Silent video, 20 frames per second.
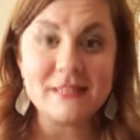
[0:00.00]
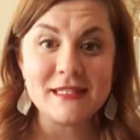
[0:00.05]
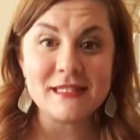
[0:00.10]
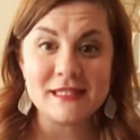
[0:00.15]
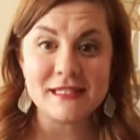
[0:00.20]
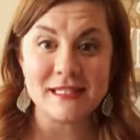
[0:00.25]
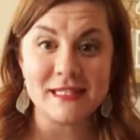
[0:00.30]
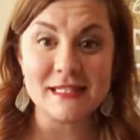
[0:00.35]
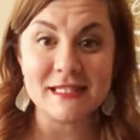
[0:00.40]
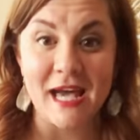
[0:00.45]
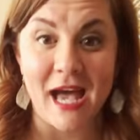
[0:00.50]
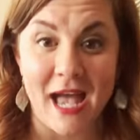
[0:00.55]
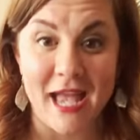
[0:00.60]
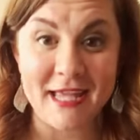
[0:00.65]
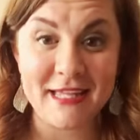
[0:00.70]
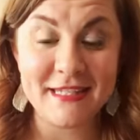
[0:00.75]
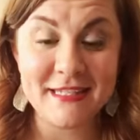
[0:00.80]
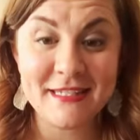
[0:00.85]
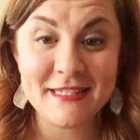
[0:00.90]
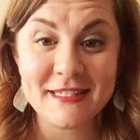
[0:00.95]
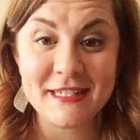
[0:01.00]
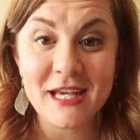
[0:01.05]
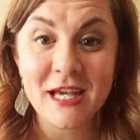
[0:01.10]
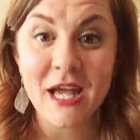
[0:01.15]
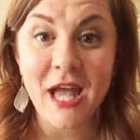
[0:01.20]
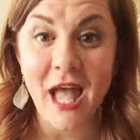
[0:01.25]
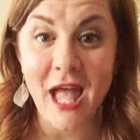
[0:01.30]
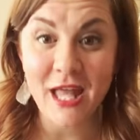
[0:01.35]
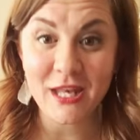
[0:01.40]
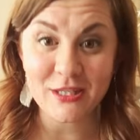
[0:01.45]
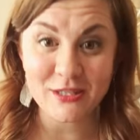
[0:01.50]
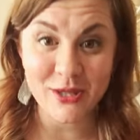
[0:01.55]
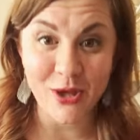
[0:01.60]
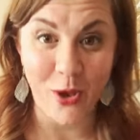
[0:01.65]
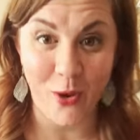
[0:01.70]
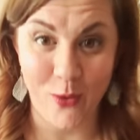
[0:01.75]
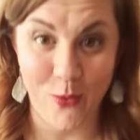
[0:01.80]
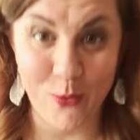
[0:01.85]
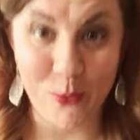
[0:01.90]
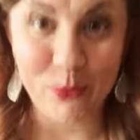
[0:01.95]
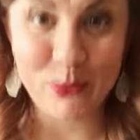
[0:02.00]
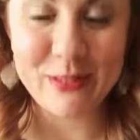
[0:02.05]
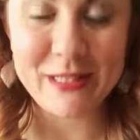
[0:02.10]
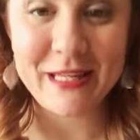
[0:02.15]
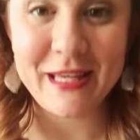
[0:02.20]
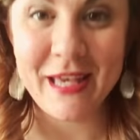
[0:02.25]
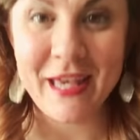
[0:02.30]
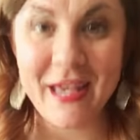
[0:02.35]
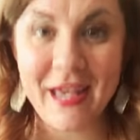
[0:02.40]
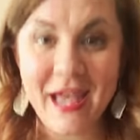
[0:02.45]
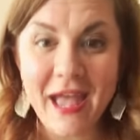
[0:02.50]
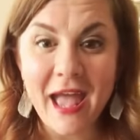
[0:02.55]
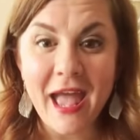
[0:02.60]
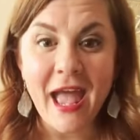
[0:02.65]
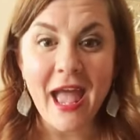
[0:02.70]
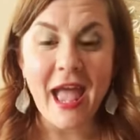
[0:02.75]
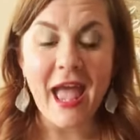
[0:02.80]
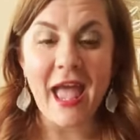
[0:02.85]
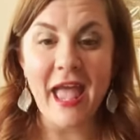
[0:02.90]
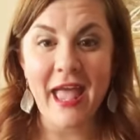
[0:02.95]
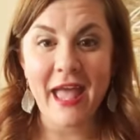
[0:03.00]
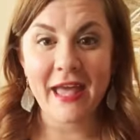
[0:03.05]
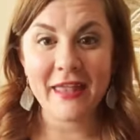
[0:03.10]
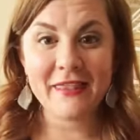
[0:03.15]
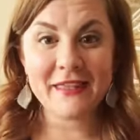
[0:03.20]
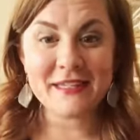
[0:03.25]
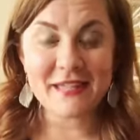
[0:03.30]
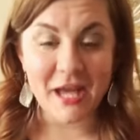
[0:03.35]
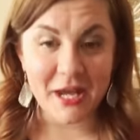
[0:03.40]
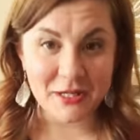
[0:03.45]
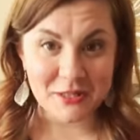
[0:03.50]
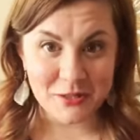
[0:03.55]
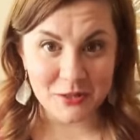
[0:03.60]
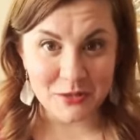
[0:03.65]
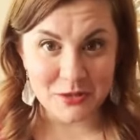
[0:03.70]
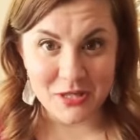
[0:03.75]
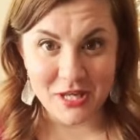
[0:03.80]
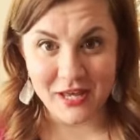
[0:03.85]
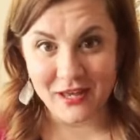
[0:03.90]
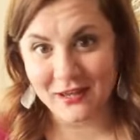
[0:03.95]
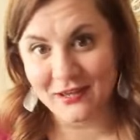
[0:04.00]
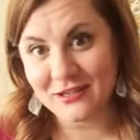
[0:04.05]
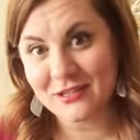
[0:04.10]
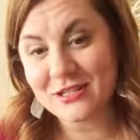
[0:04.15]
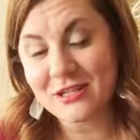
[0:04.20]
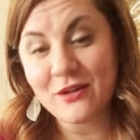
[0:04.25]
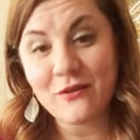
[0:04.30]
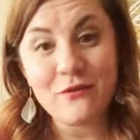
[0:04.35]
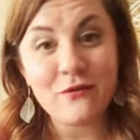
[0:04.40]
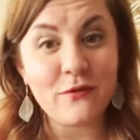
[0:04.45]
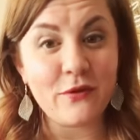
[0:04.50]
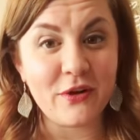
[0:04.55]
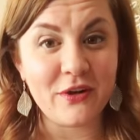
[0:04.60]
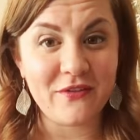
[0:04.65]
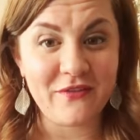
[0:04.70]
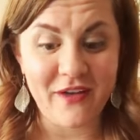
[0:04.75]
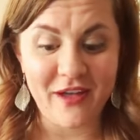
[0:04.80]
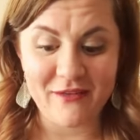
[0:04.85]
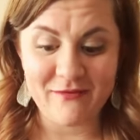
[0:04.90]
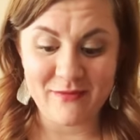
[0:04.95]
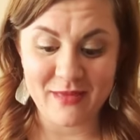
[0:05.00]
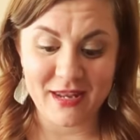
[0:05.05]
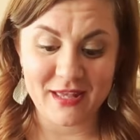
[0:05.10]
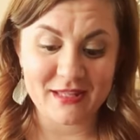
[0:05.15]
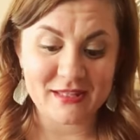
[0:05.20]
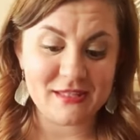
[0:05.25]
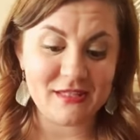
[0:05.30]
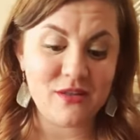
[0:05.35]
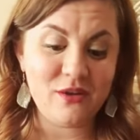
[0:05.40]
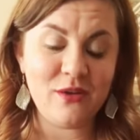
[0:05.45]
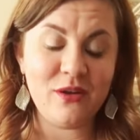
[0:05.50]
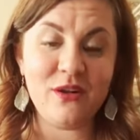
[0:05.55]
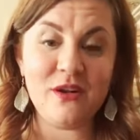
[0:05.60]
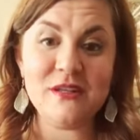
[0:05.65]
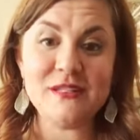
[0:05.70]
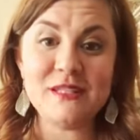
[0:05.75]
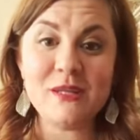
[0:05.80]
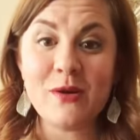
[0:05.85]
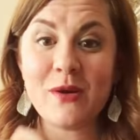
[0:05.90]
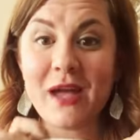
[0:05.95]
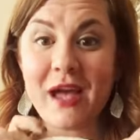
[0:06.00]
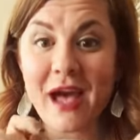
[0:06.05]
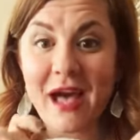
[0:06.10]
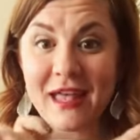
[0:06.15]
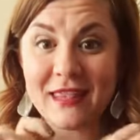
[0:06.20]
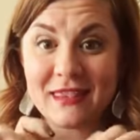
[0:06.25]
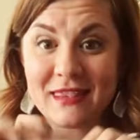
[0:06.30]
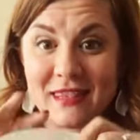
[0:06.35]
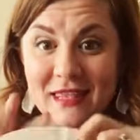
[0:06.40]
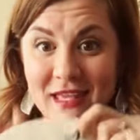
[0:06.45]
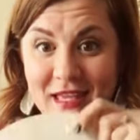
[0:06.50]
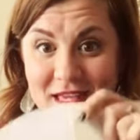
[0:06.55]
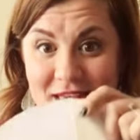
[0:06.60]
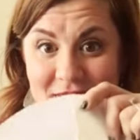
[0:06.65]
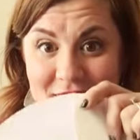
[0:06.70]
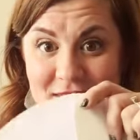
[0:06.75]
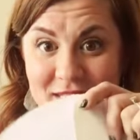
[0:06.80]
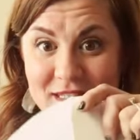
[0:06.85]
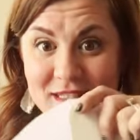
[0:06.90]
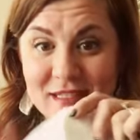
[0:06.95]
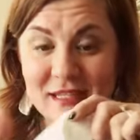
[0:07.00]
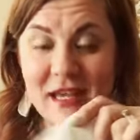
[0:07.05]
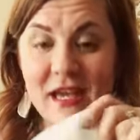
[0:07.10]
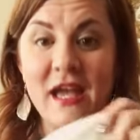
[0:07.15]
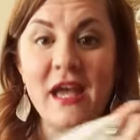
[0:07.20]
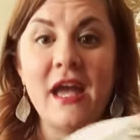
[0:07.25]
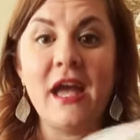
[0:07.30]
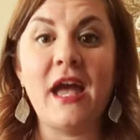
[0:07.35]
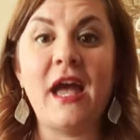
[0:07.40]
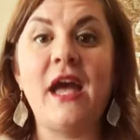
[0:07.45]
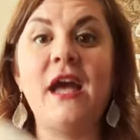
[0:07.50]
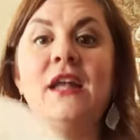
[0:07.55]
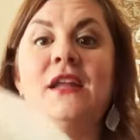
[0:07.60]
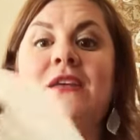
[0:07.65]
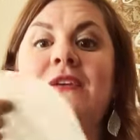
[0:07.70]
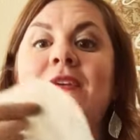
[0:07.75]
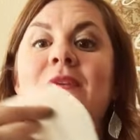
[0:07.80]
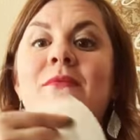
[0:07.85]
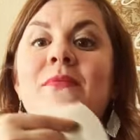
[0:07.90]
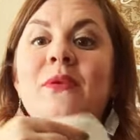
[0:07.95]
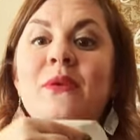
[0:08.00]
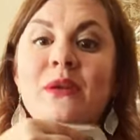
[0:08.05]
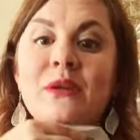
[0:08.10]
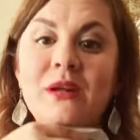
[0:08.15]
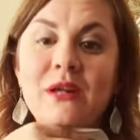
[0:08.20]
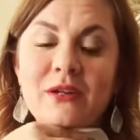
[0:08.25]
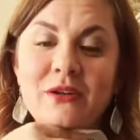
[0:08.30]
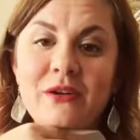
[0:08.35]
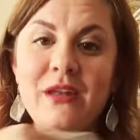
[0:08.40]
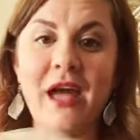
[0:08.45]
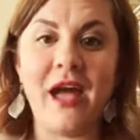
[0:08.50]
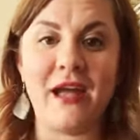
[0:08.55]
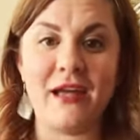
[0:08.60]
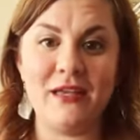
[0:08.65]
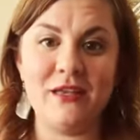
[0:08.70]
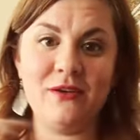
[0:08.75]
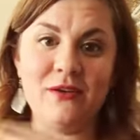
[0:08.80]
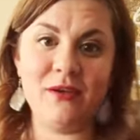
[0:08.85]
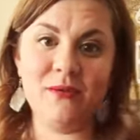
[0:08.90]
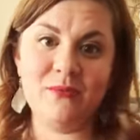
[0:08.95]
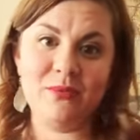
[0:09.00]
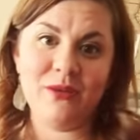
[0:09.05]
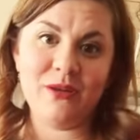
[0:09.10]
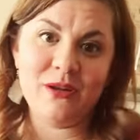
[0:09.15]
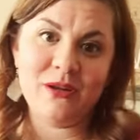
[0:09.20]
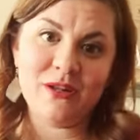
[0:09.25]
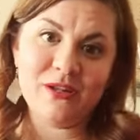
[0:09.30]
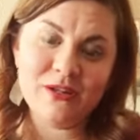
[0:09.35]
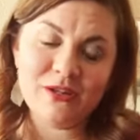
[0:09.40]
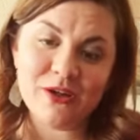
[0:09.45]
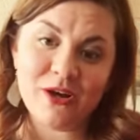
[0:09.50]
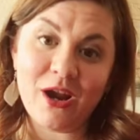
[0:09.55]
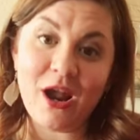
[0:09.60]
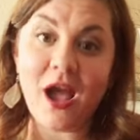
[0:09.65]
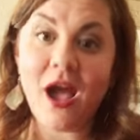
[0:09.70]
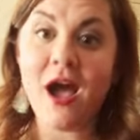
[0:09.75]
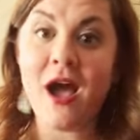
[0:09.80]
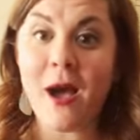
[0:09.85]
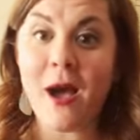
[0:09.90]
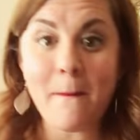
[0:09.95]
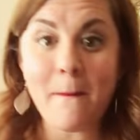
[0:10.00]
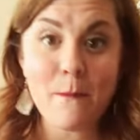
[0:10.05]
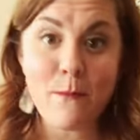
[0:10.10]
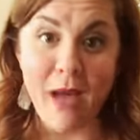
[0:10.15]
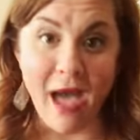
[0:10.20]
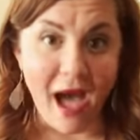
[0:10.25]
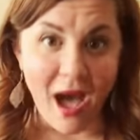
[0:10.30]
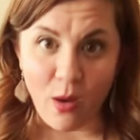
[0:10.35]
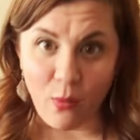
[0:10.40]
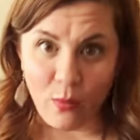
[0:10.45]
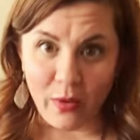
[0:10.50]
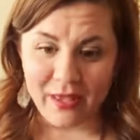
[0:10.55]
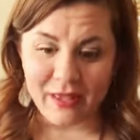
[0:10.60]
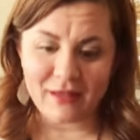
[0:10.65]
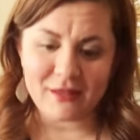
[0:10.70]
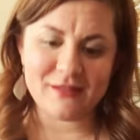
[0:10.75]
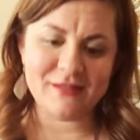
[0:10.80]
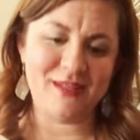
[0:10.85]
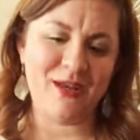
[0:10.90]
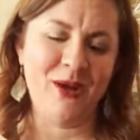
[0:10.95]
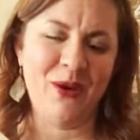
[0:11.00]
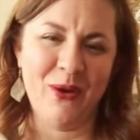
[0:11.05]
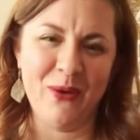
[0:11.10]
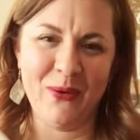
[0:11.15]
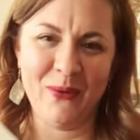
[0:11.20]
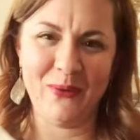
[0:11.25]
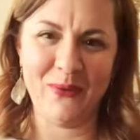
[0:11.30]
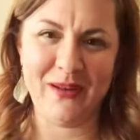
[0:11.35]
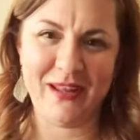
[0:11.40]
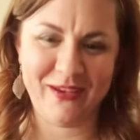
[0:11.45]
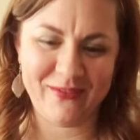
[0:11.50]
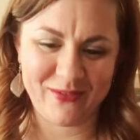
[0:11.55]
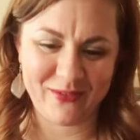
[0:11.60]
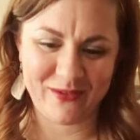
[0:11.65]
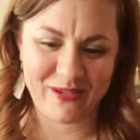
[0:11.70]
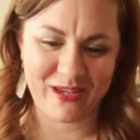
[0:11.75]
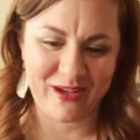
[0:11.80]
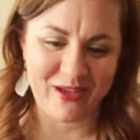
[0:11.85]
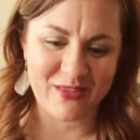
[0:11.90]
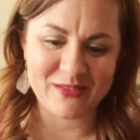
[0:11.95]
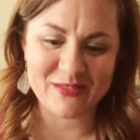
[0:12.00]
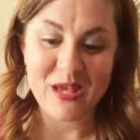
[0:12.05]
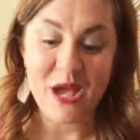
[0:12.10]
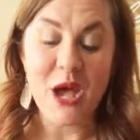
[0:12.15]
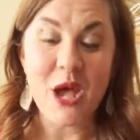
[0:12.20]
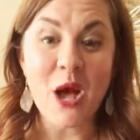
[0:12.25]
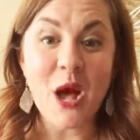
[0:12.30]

to see tightened and toned and the texture changed in 45 minutes. You can also cut this and you can put it on your neck. You can put it on your bat wings, whatever we call it.